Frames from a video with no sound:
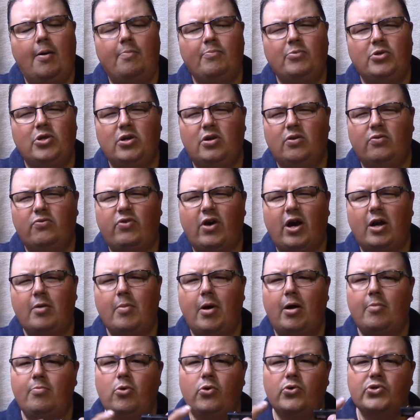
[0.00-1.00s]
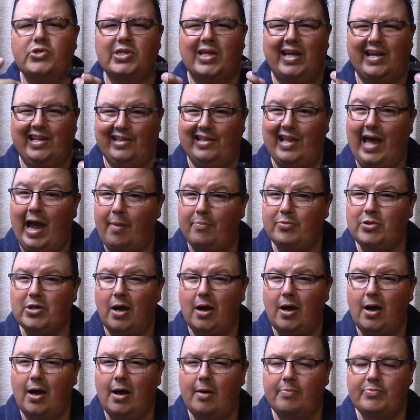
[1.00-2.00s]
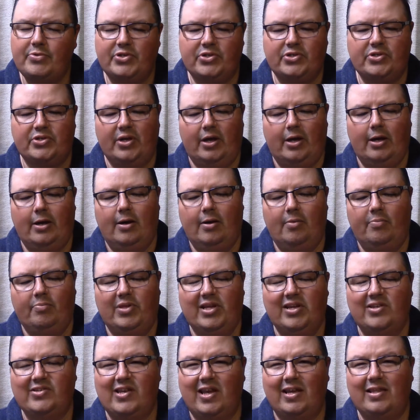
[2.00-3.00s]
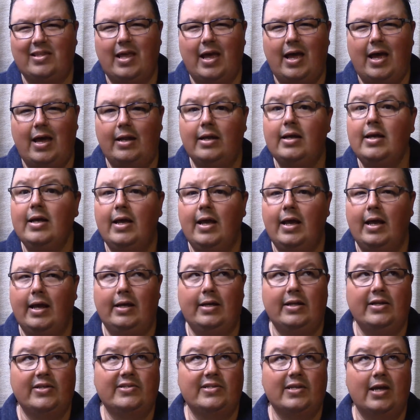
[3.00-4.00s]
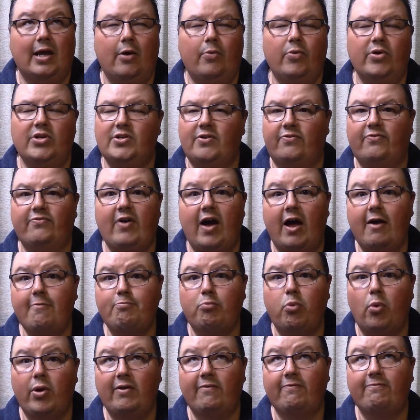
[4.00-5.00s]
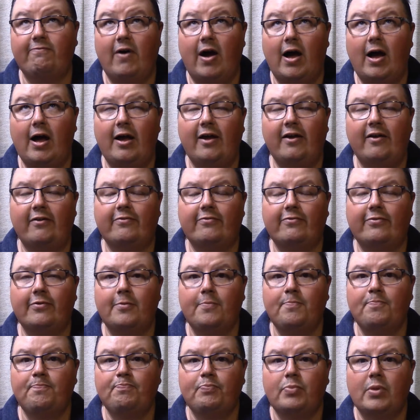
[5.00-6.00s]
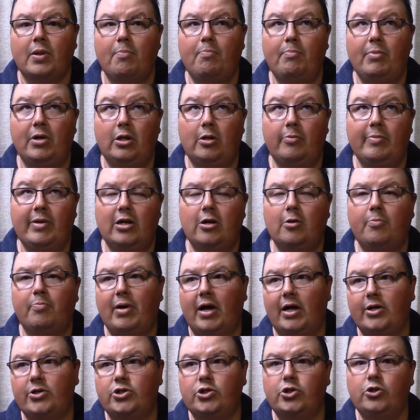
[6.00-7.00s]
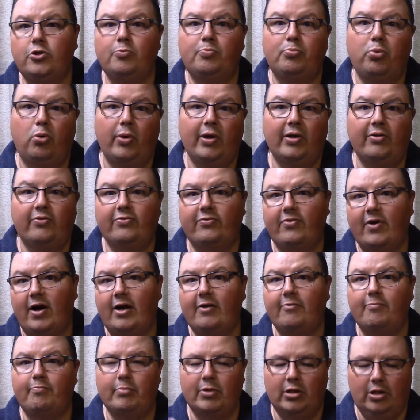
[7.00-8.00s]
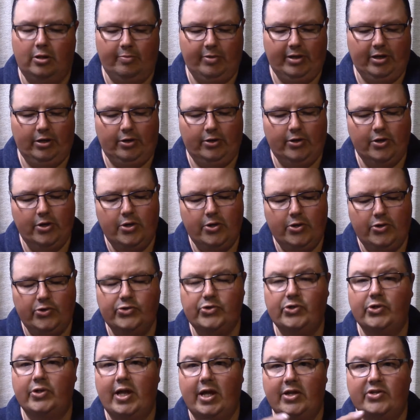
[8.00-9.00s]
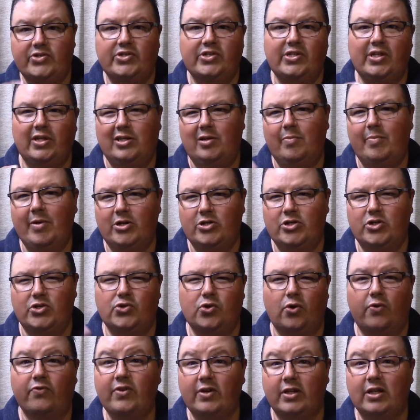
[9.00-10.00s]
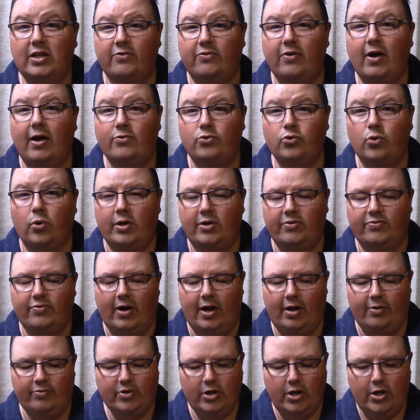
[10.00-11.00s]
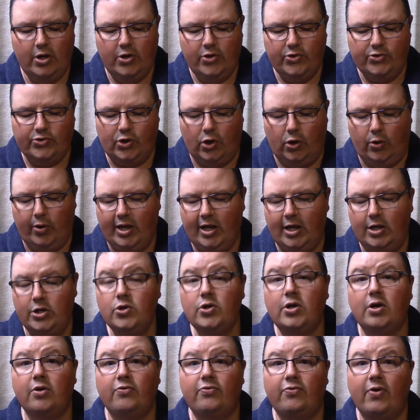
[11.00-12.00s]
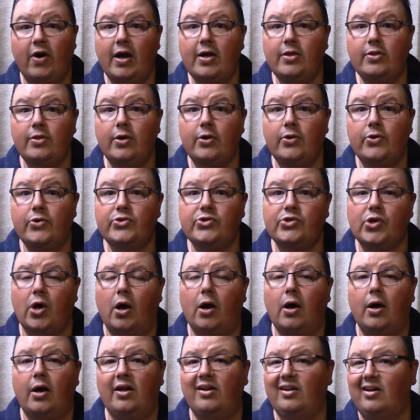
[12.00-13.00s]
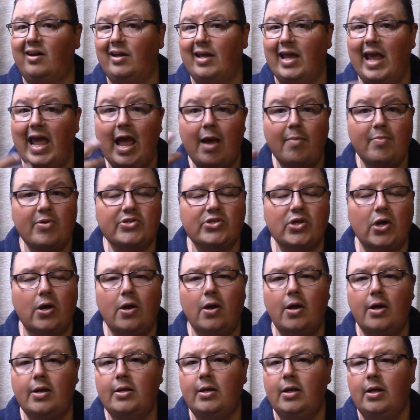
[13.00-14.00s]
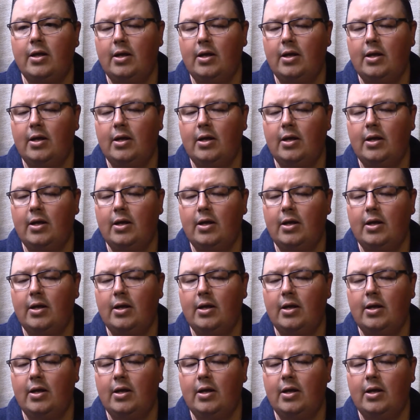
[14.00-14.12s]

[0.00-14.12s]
you can find them on most like laptops, things like that. And it's, 5.5 millimeter by 2.5 millimeter. So that's the dimensions, are 55-25. So, and you can find those on Amazon,